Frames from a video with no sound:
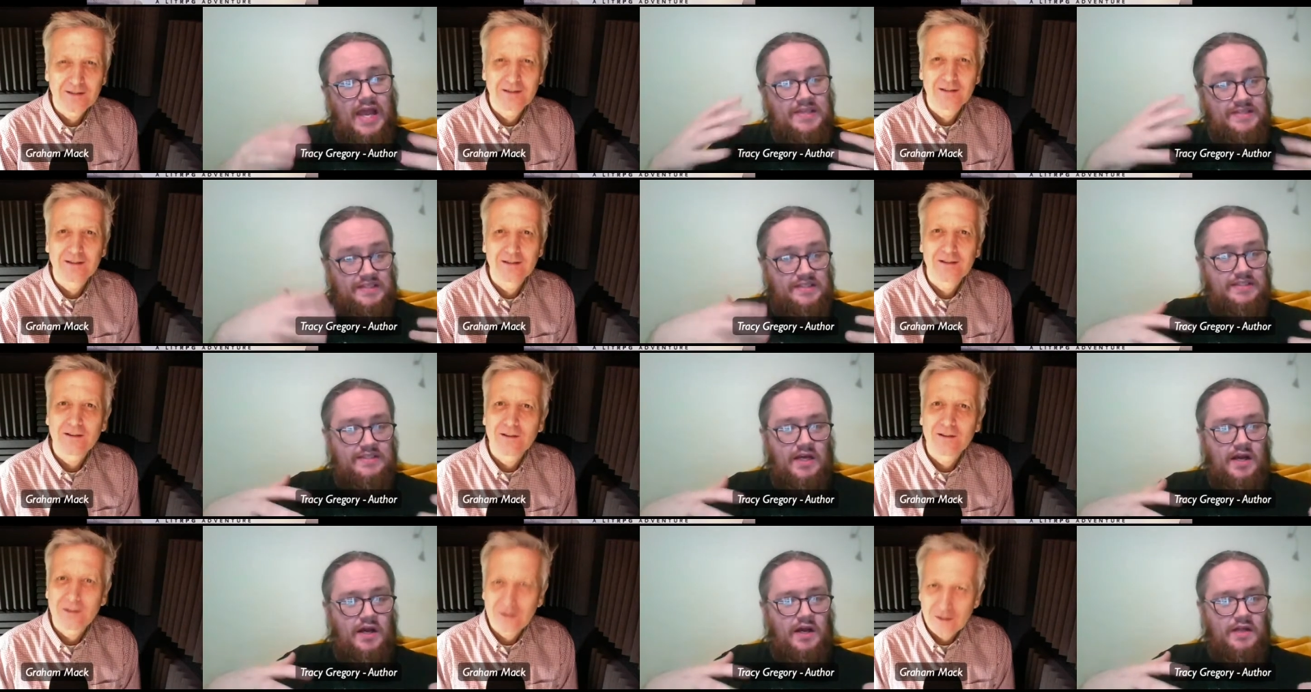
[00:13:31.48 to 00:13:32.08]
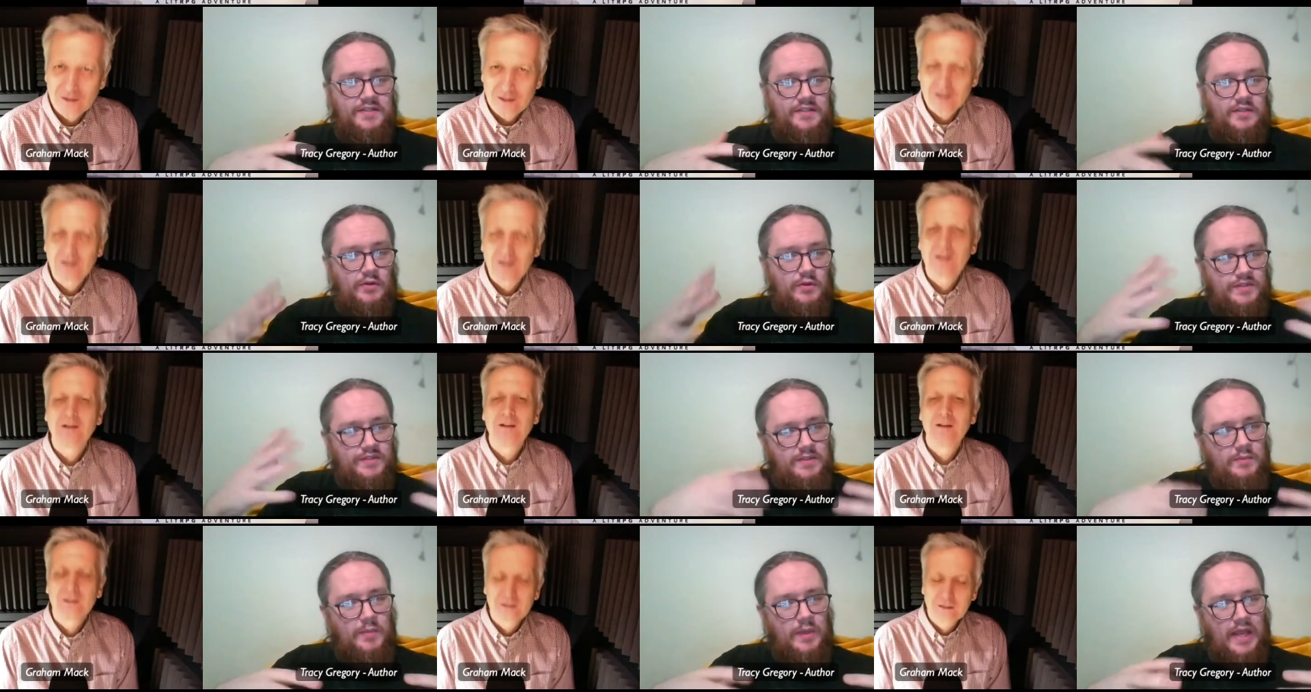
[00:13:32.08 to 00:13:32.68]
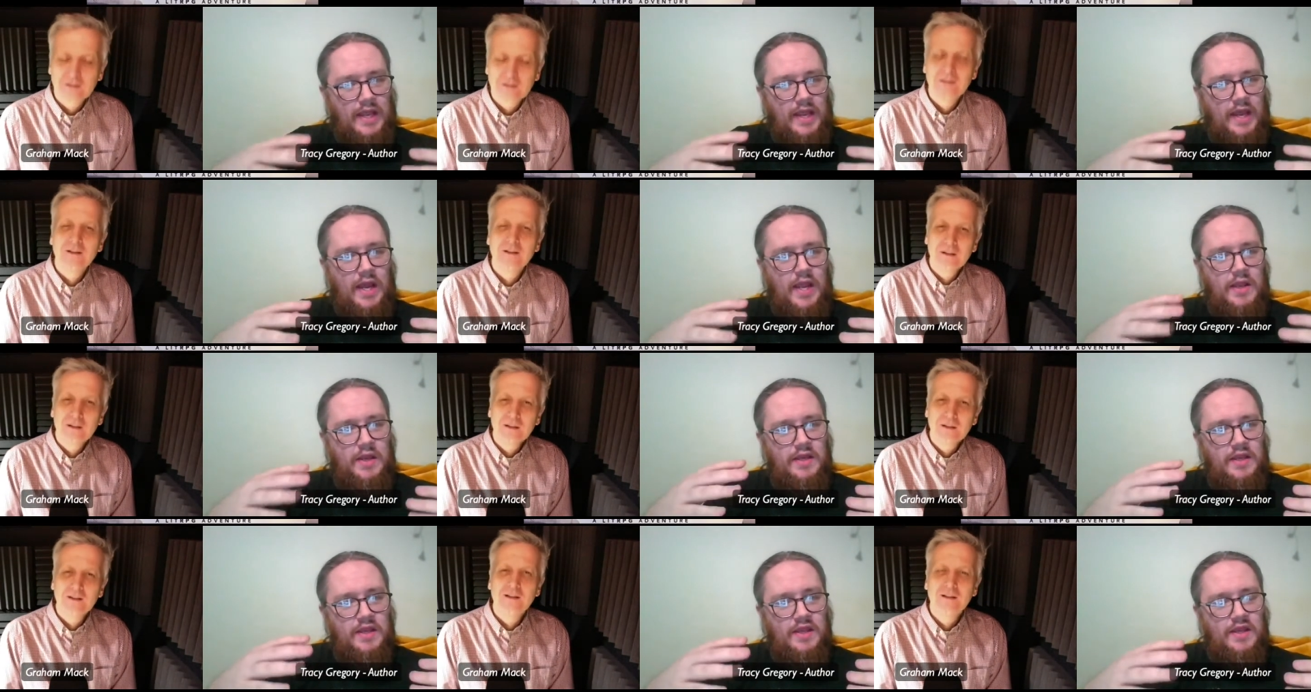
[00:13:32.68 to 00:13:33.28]
Speaker 1: as he starts, you know, a simple AI,
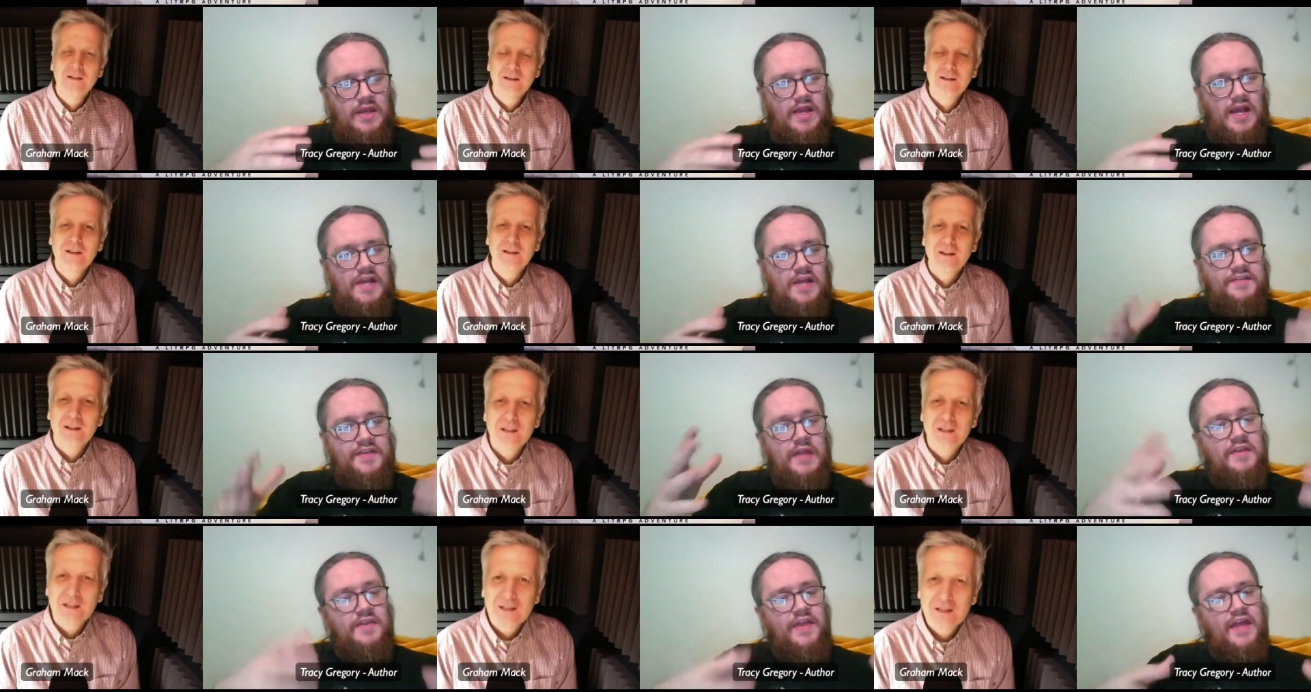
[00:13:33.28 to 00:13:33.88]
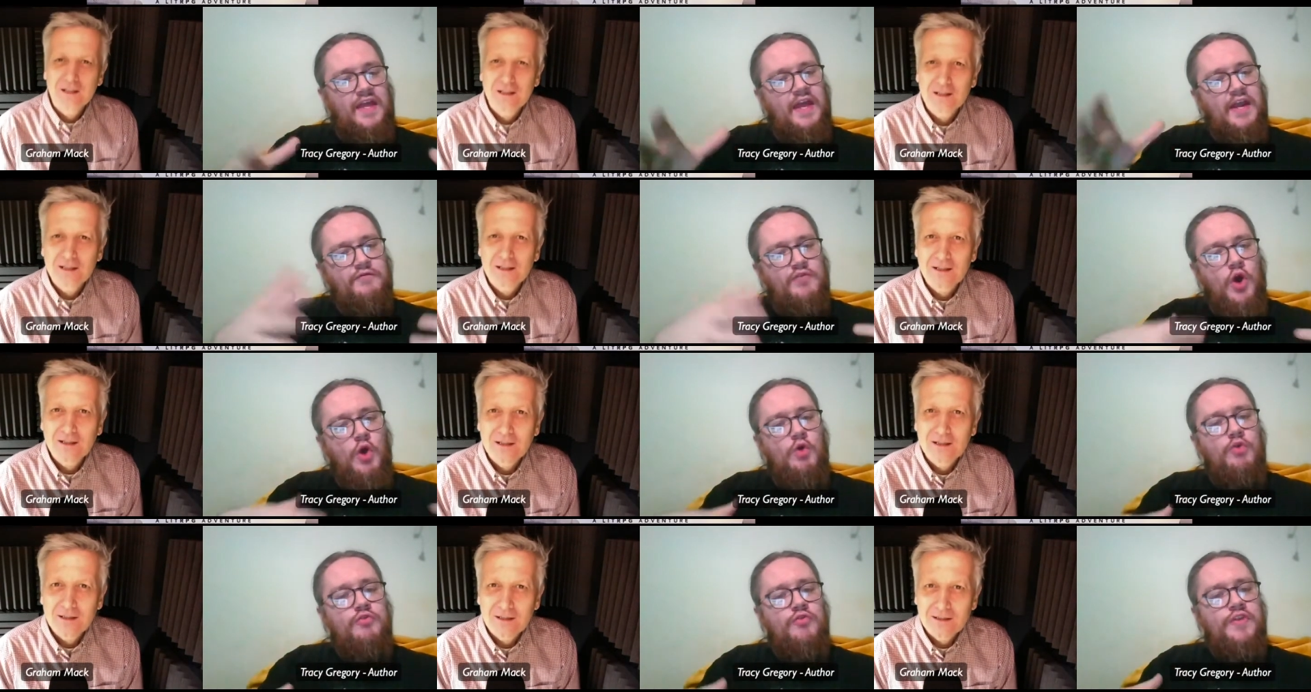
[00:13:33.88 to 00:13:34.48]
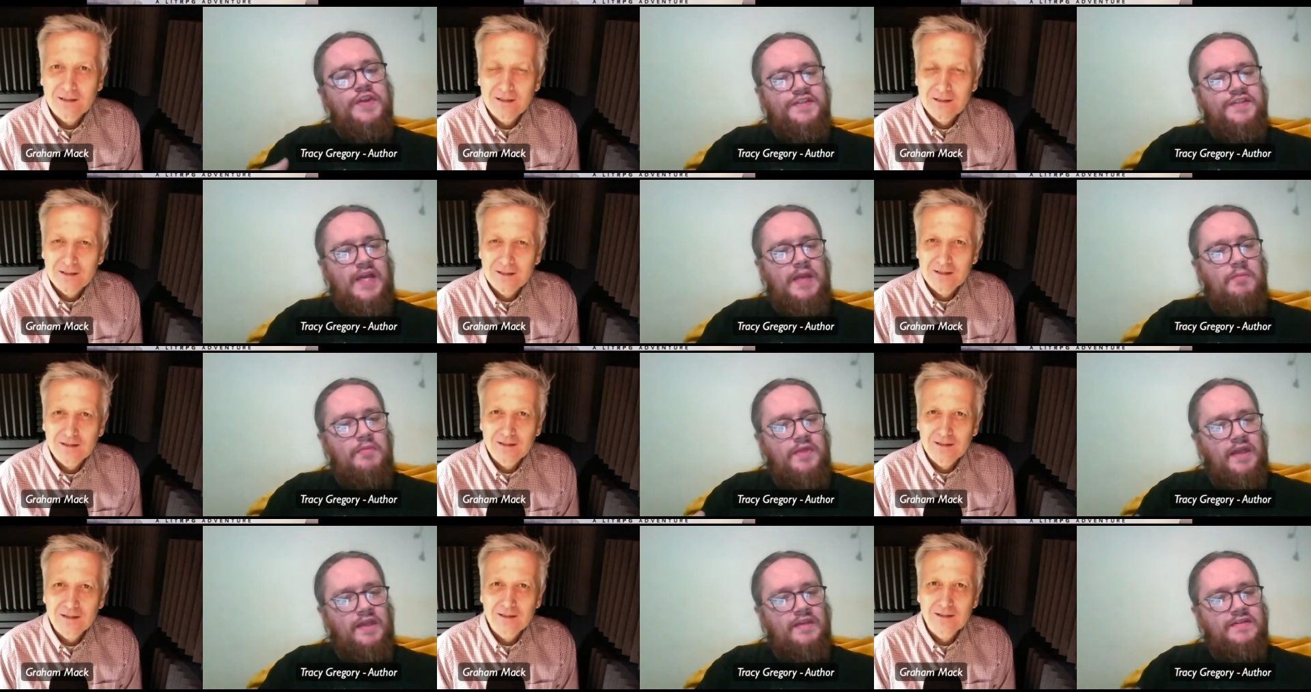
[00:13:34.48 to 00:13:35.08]
and as they they kind of go through the
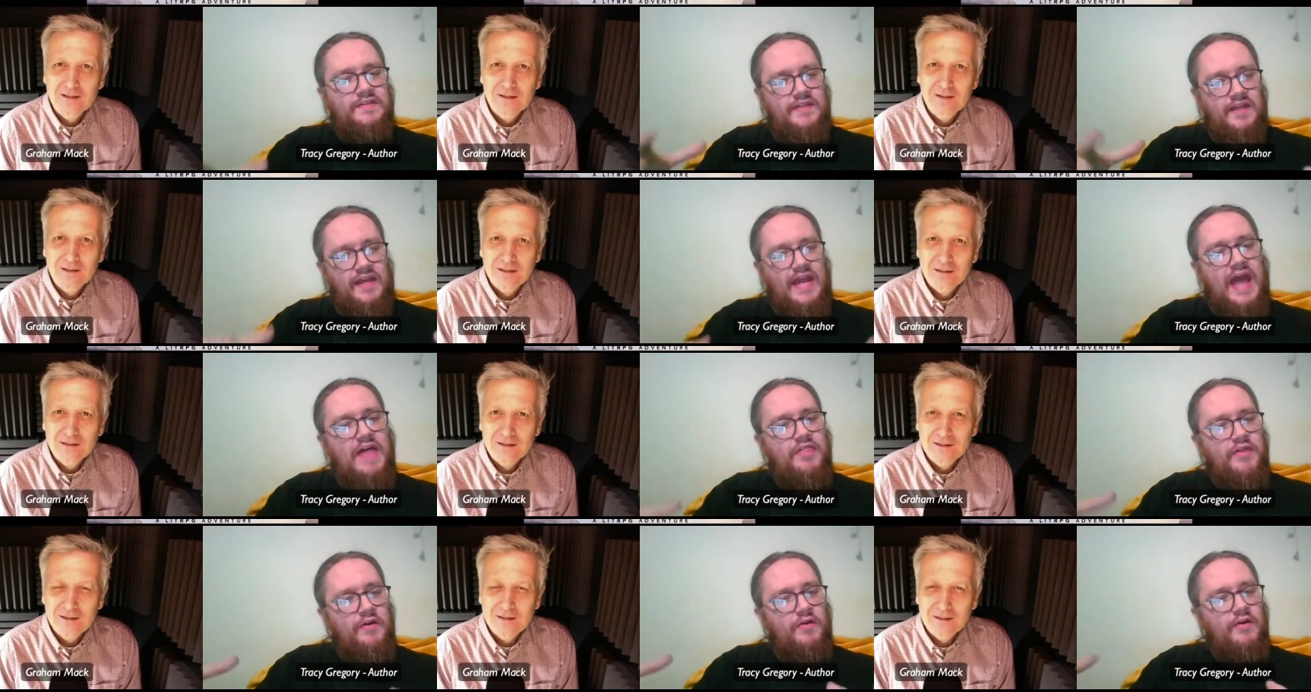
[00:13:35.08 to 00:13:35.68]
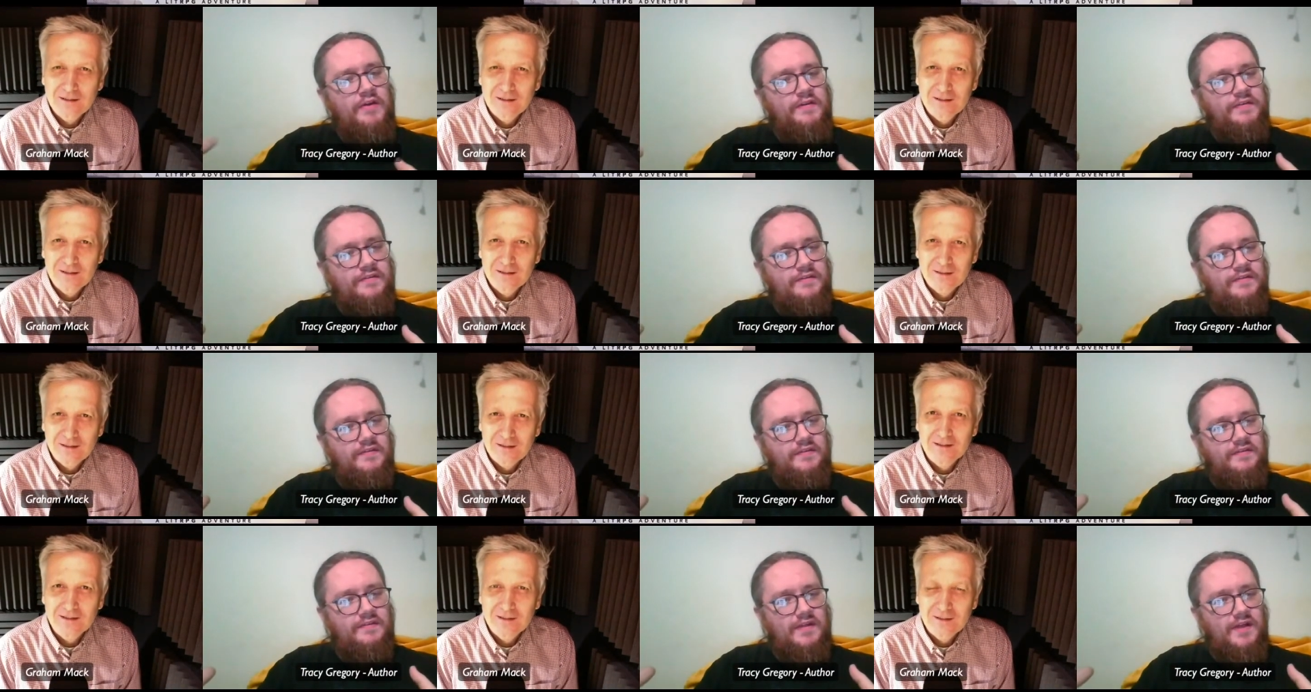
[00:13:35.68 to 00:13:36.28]
same things together as